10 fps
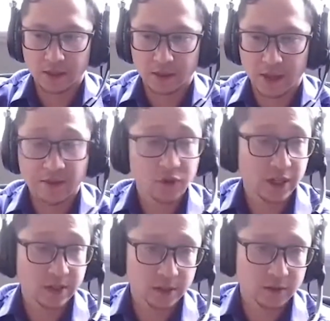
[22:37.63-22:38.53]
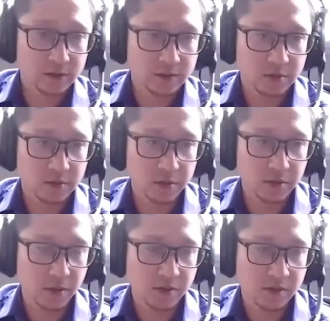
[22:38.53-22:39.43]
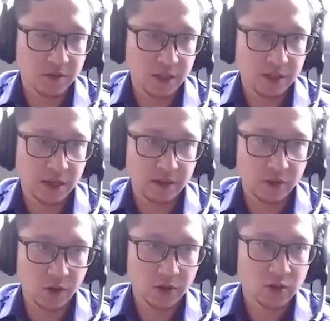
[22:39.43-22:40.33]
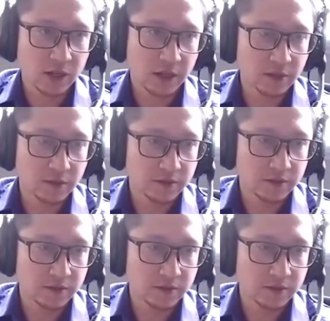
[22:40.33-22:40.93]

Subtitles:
advertising. So most of these kind of large scale